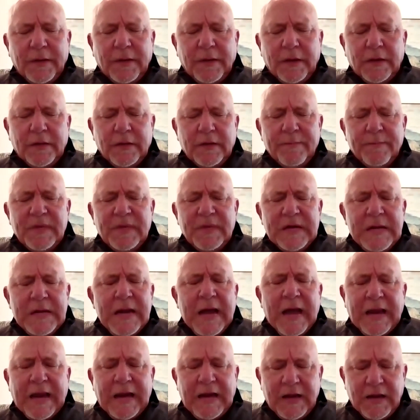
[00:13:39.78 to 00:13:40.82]
in the mid
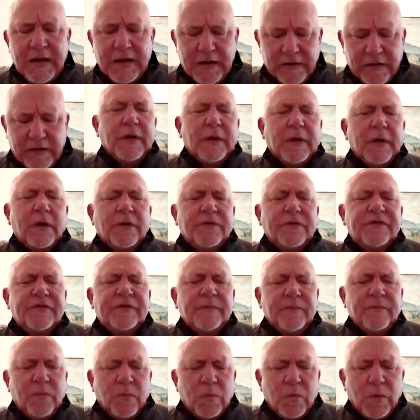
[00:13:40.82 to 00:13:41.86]
90s. There are
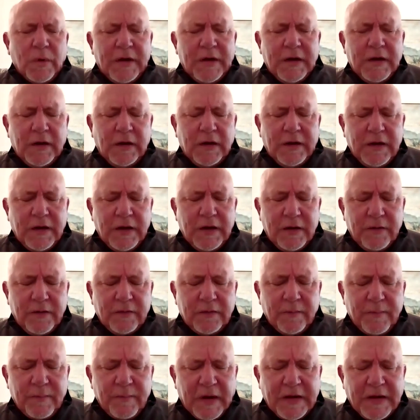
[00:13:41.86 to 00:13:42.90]
some
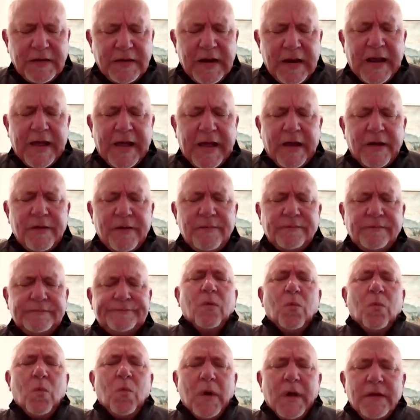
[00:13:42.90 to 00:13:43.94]
my dad,
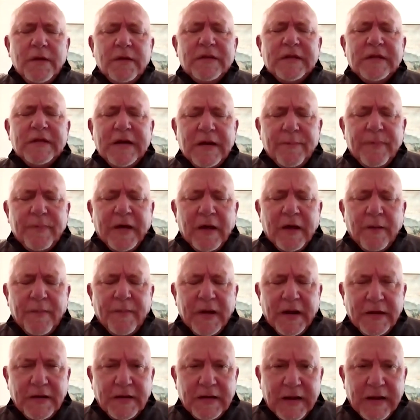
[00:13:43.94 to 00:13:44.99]
the one thing about
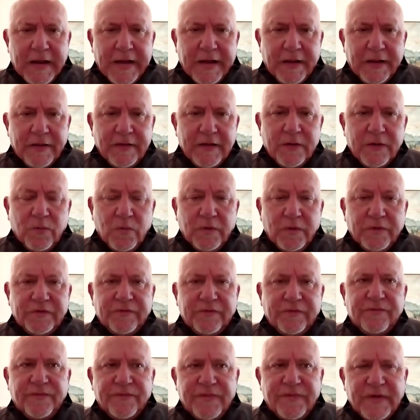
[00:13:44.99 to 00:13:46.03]
my dad that was
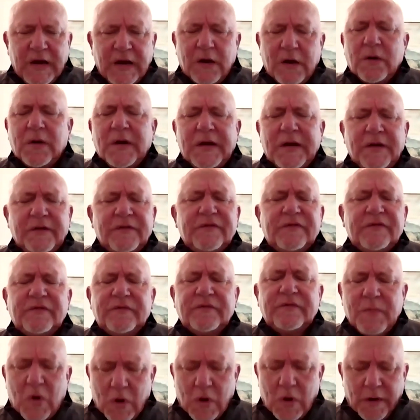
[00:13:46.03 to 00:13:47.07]
very
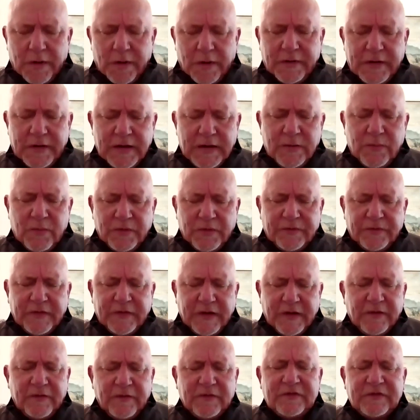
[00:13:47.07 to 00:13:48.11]
smart, he was
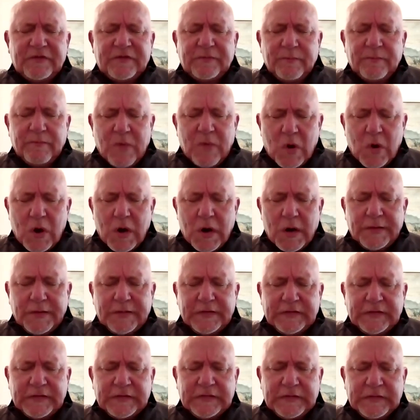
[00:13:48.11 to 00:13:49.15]
a
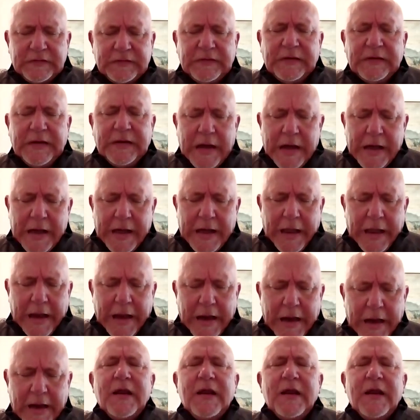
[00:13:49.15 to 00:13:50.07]
smart guy.